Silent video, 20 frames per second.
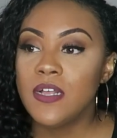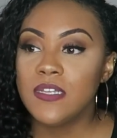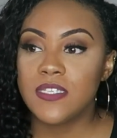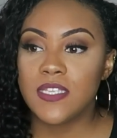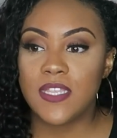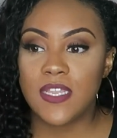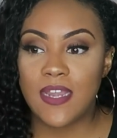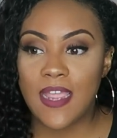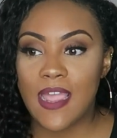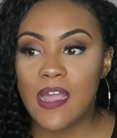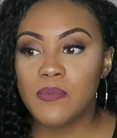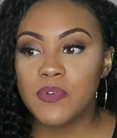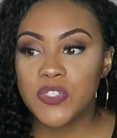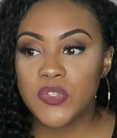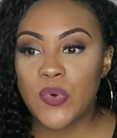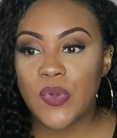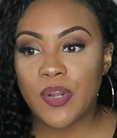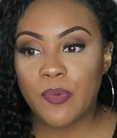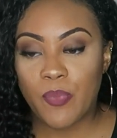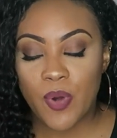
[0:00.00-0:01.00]
So the day I was
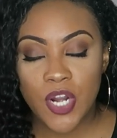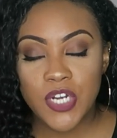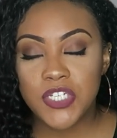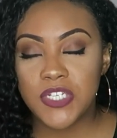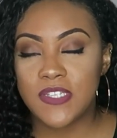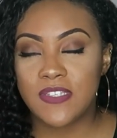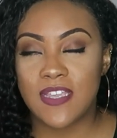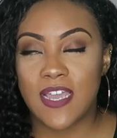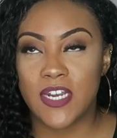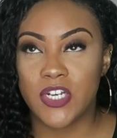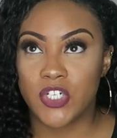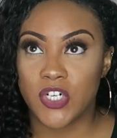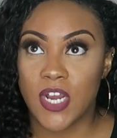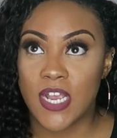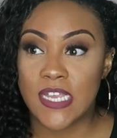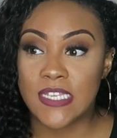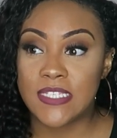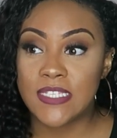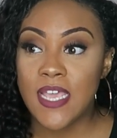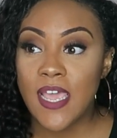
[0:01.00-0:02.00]
going to purchase that
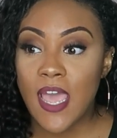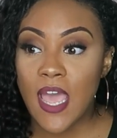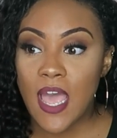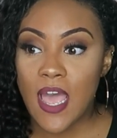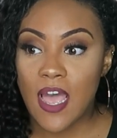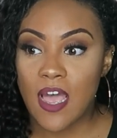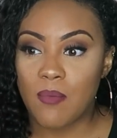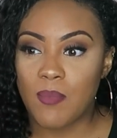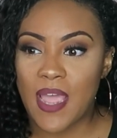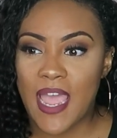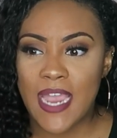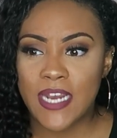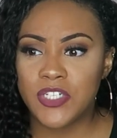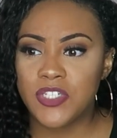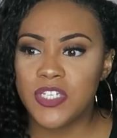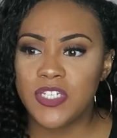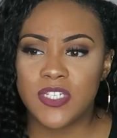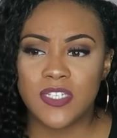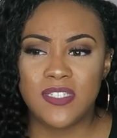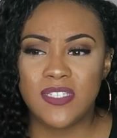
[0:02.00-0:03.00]
dress, I
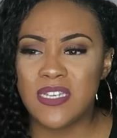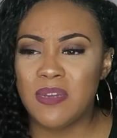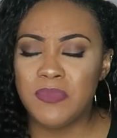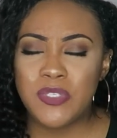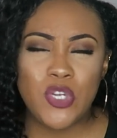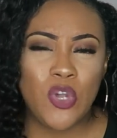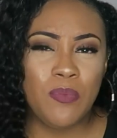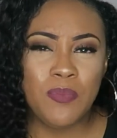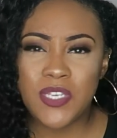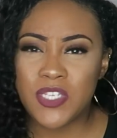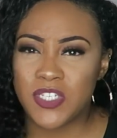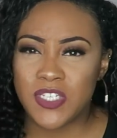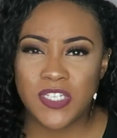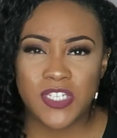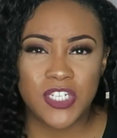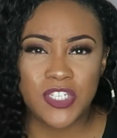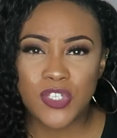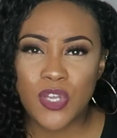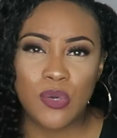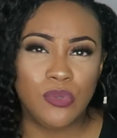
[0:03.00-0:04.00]
actually something told me to
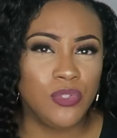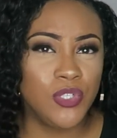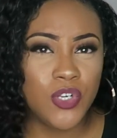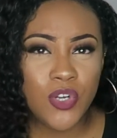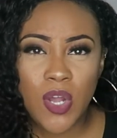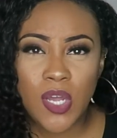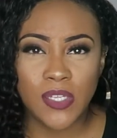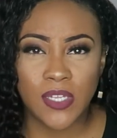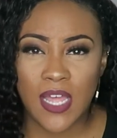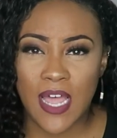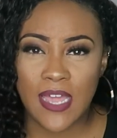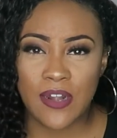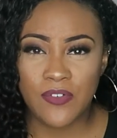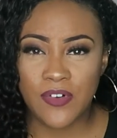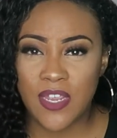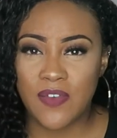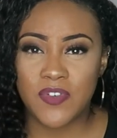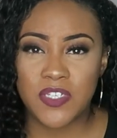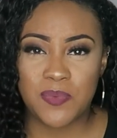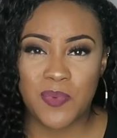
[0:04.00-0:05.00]
just go look online
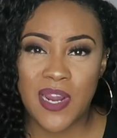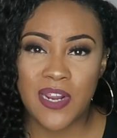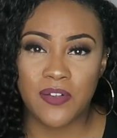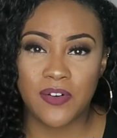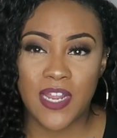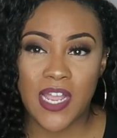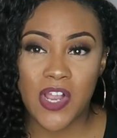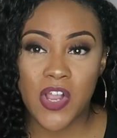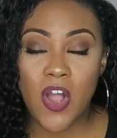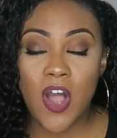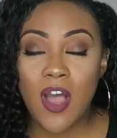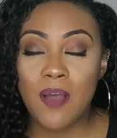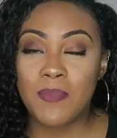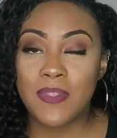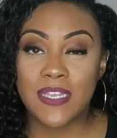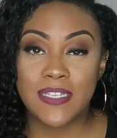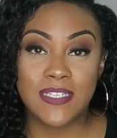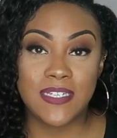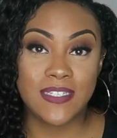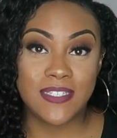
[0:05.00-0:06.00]
on davidsbridal.com,
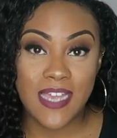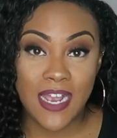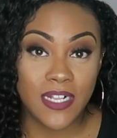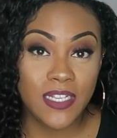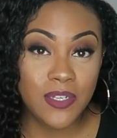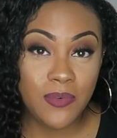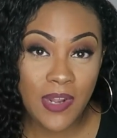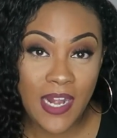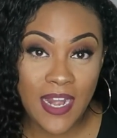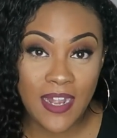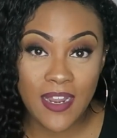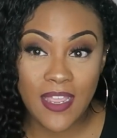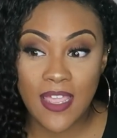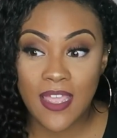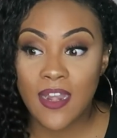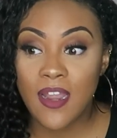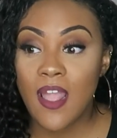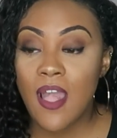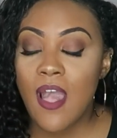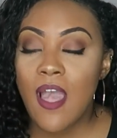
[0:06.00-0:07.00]
and that's exactly what I
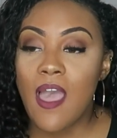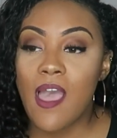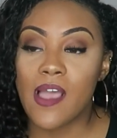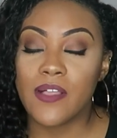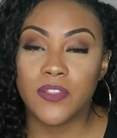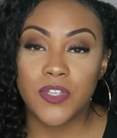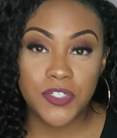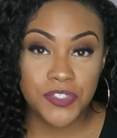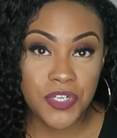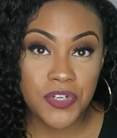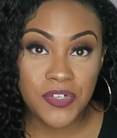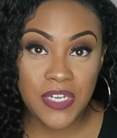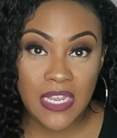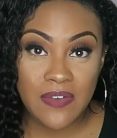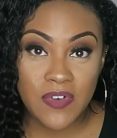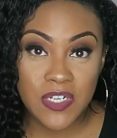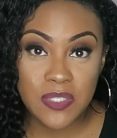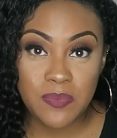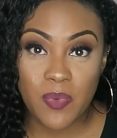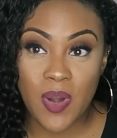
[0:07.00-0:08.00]
did. I looked on
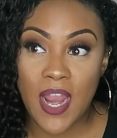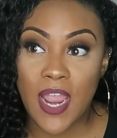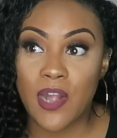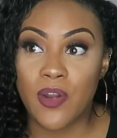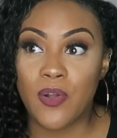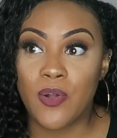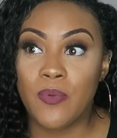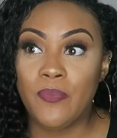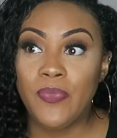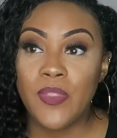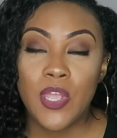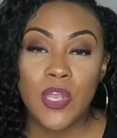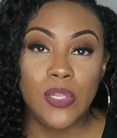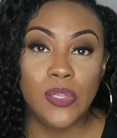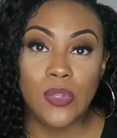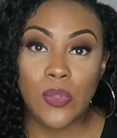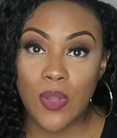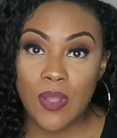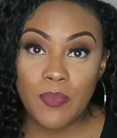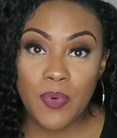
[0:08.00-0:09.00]
David's Bridal.
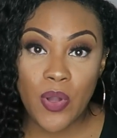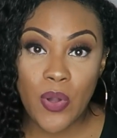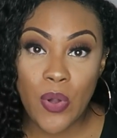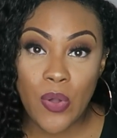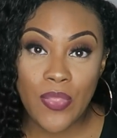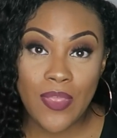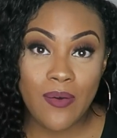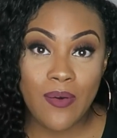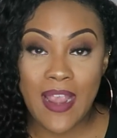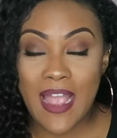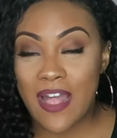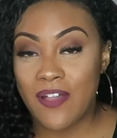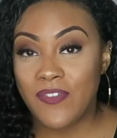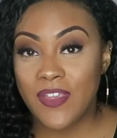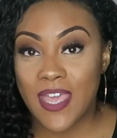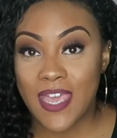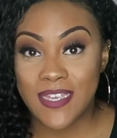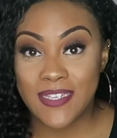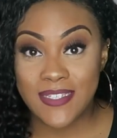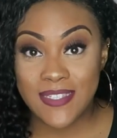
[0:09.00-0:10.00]
Lo and behold, they were
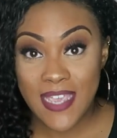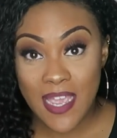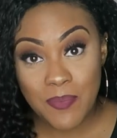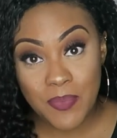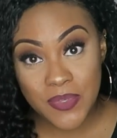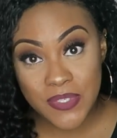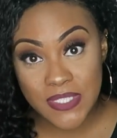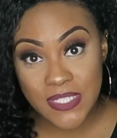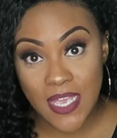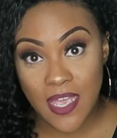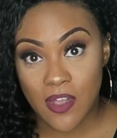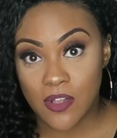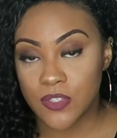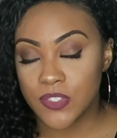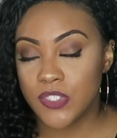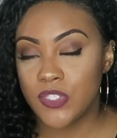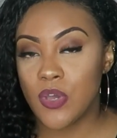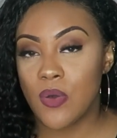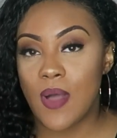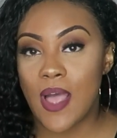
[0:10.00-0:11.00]
having a sample sale.
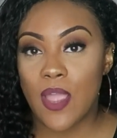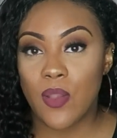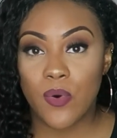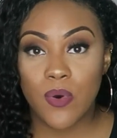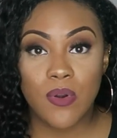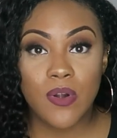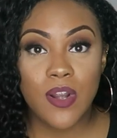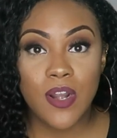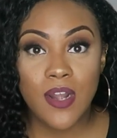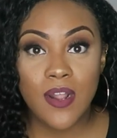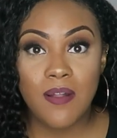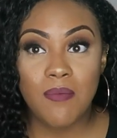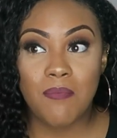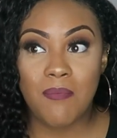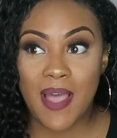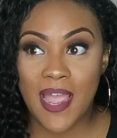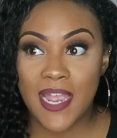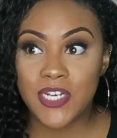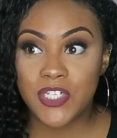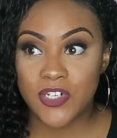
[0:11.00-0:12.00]
So I ordered
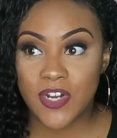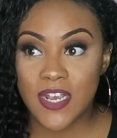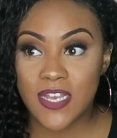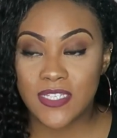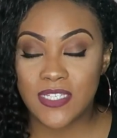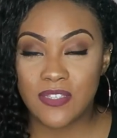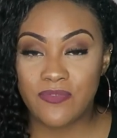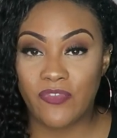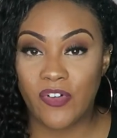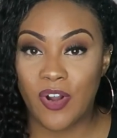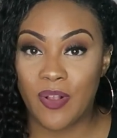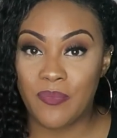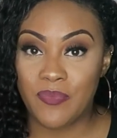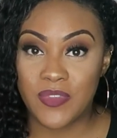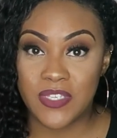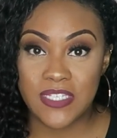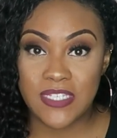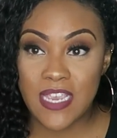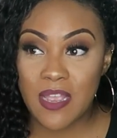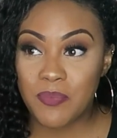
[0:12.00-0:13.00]
my dress
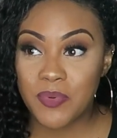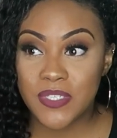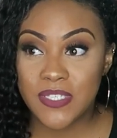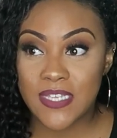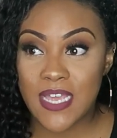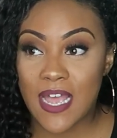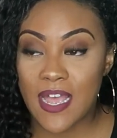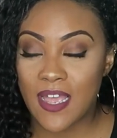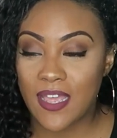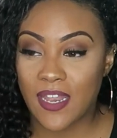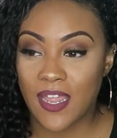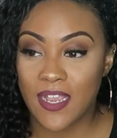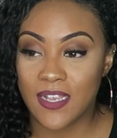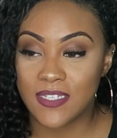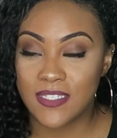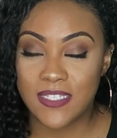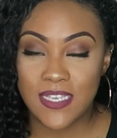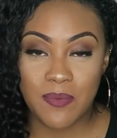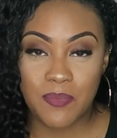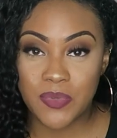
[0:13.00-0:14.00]
from sample
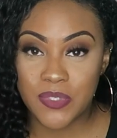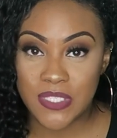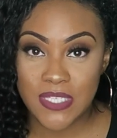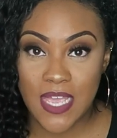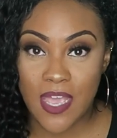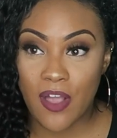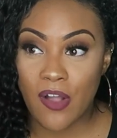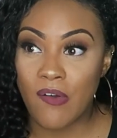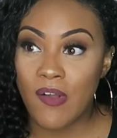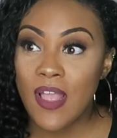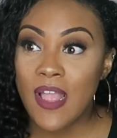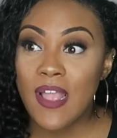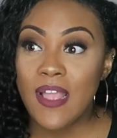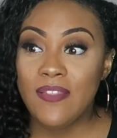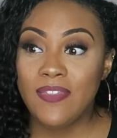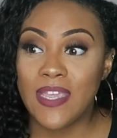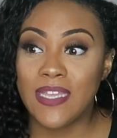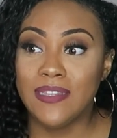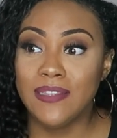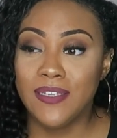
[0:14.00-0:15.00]
sale.
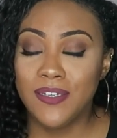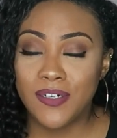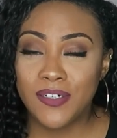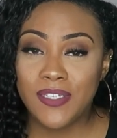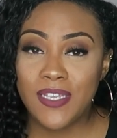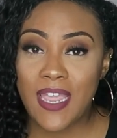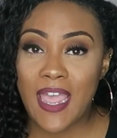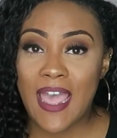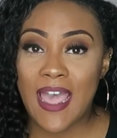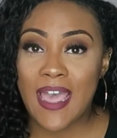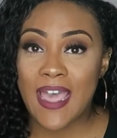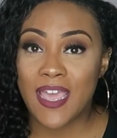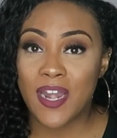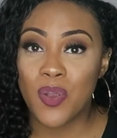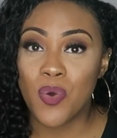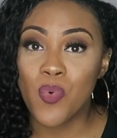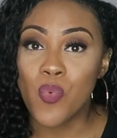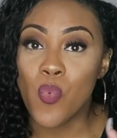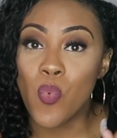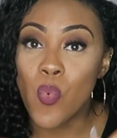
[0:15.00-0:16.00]
They literally had
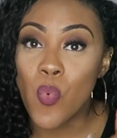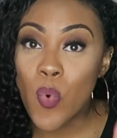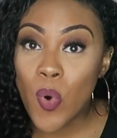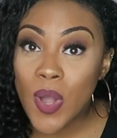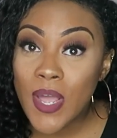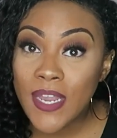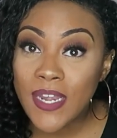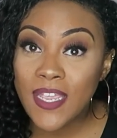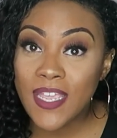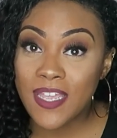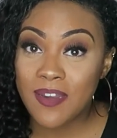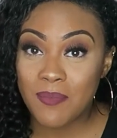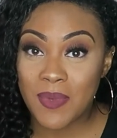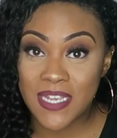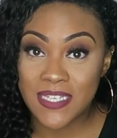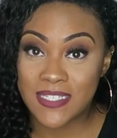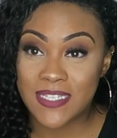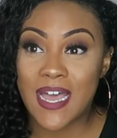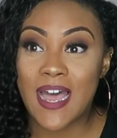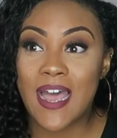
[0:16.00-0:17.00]
one in
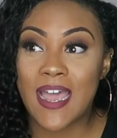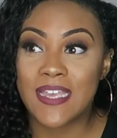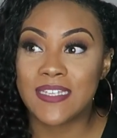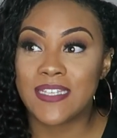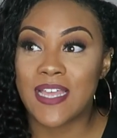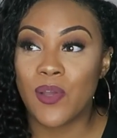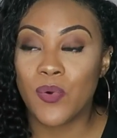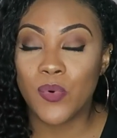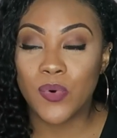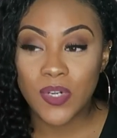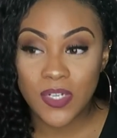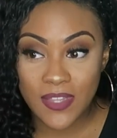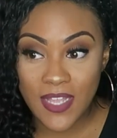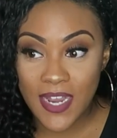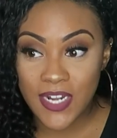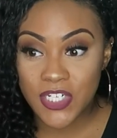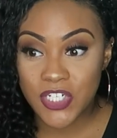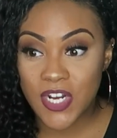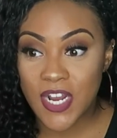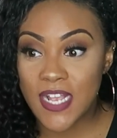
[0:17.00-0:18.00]
my size. I ordered
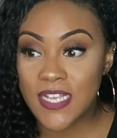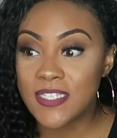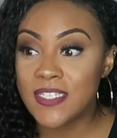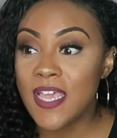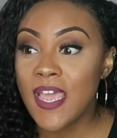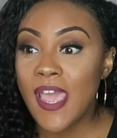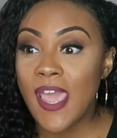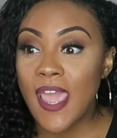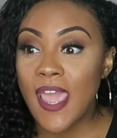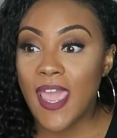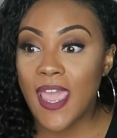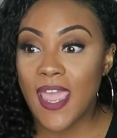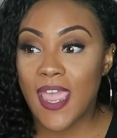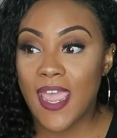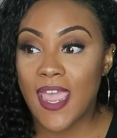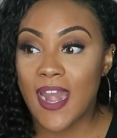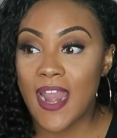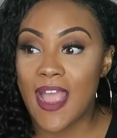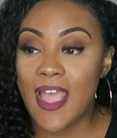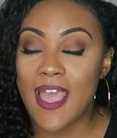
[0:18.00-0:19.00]
that dress,
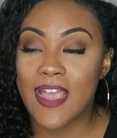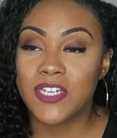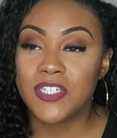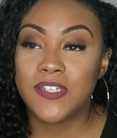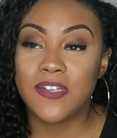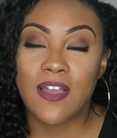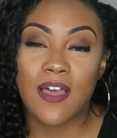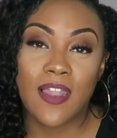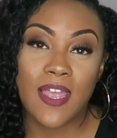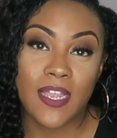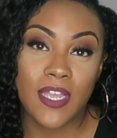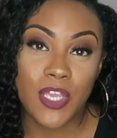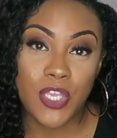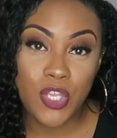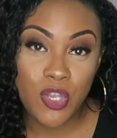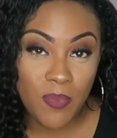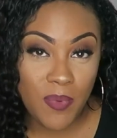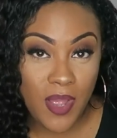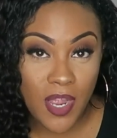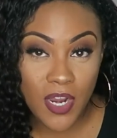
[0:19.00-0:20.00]
and I actually got like a
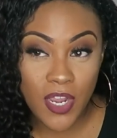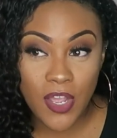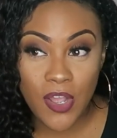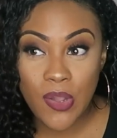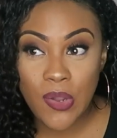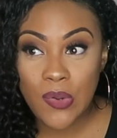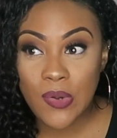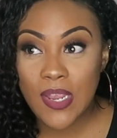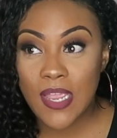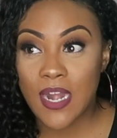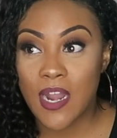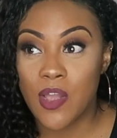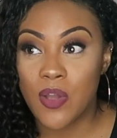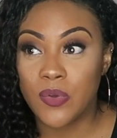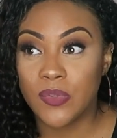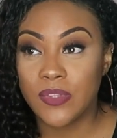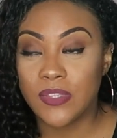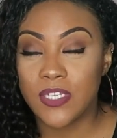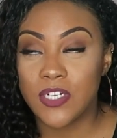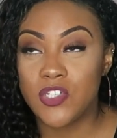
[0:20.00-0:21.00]
coupon code,
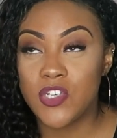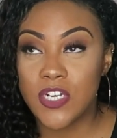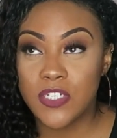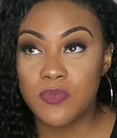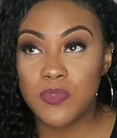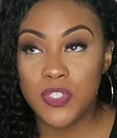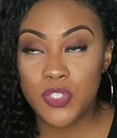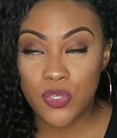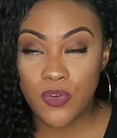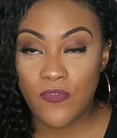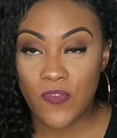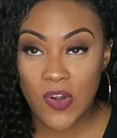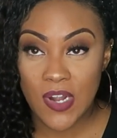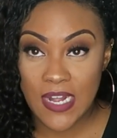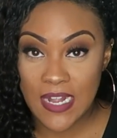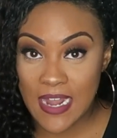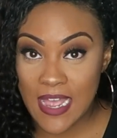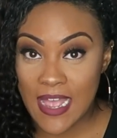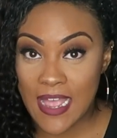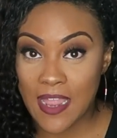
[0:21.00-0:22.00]
and the dress was
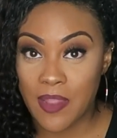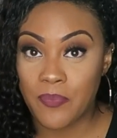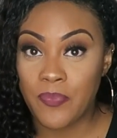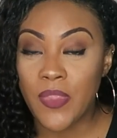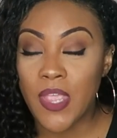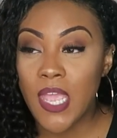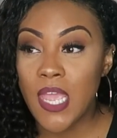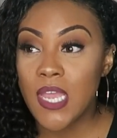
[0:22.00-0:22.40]
$249.